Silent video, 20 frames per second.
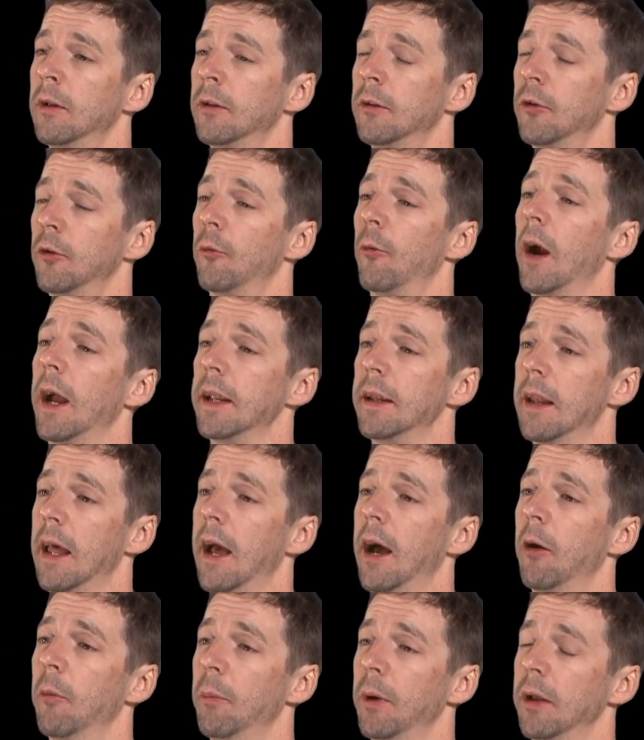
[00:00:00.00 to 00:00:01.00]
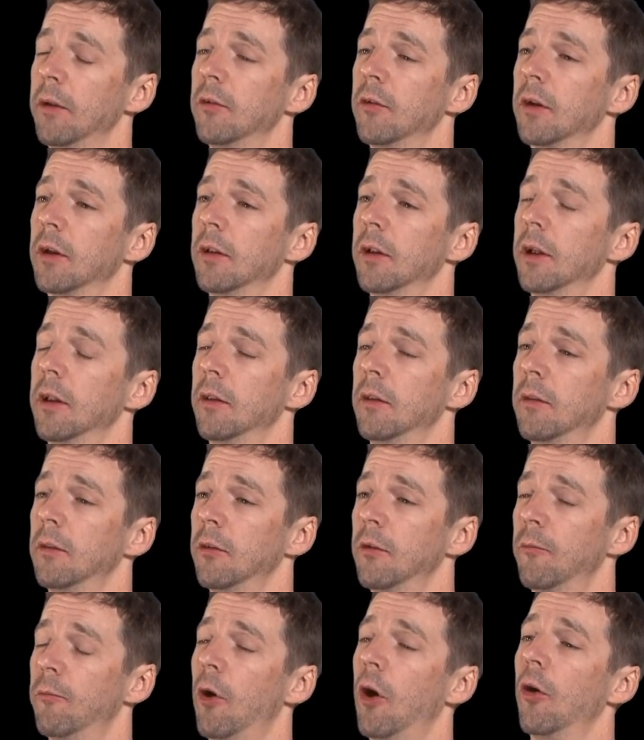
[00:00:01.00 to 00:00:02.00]
to right now, basically
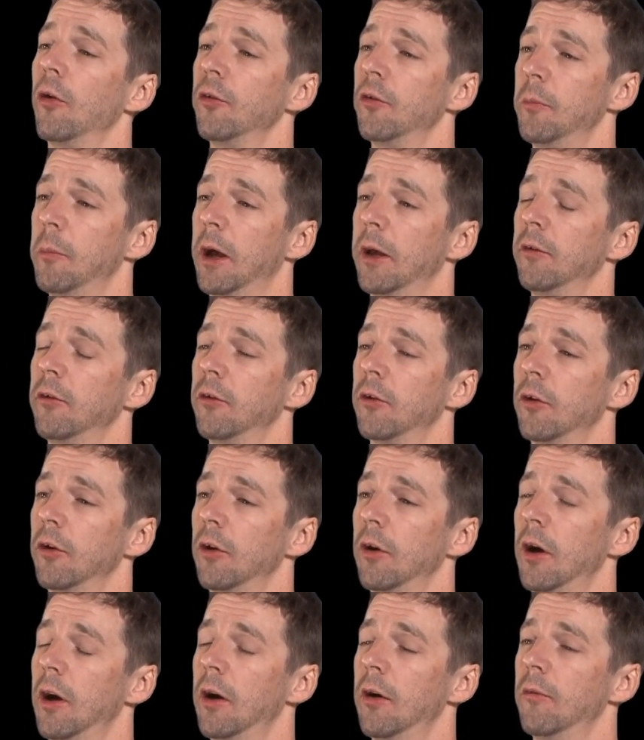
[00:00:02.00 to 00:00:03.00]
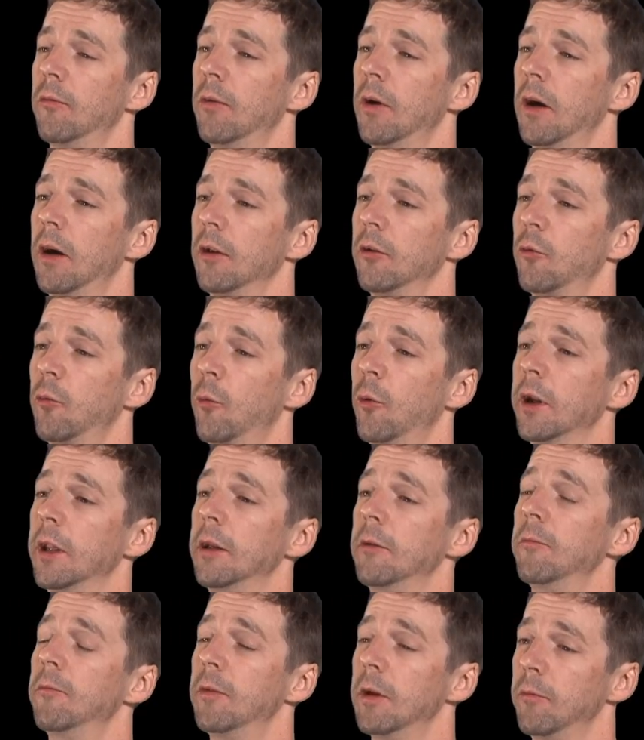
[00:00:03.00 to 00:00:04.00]
the fall semester of uh,
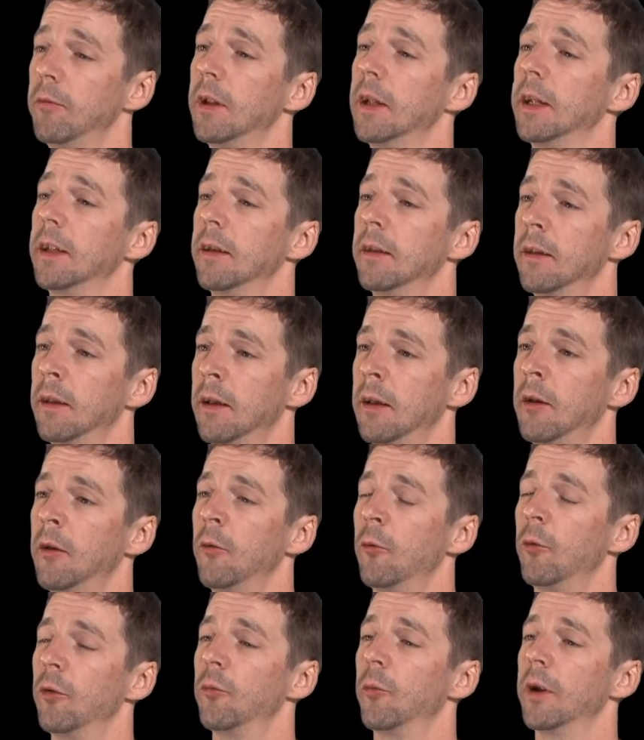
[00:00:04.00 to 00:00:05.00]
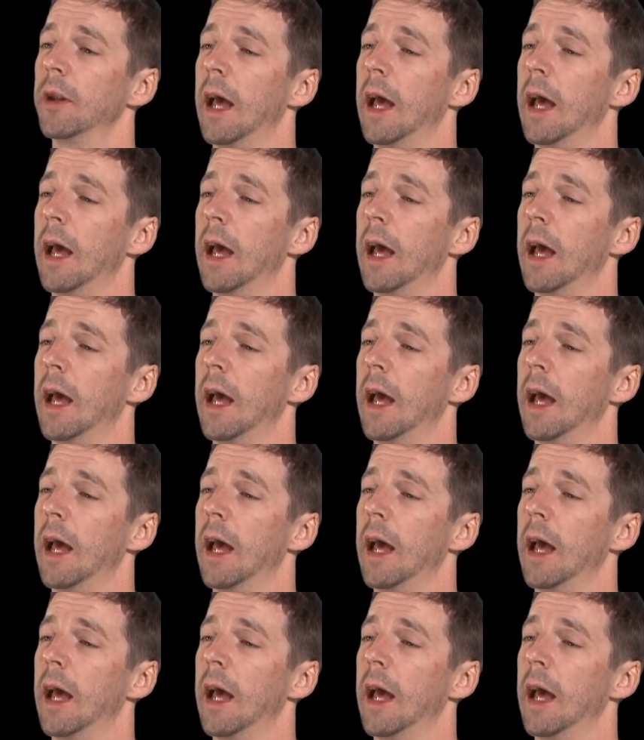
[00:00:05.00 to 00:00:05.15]
2015 was when